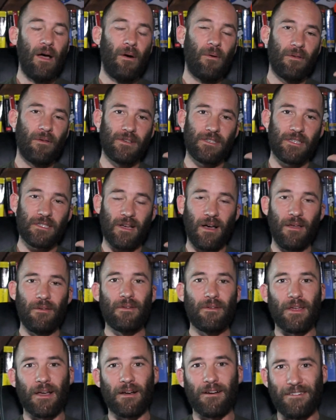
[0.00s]
Well, there's this
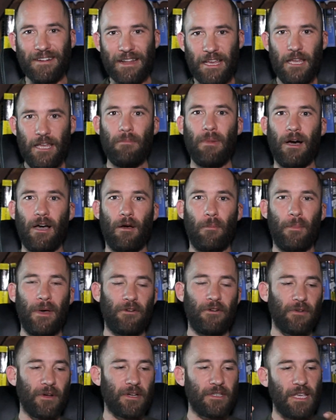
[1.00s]
other thing called
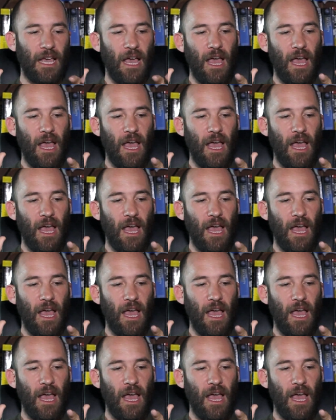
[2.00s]
e-biometrics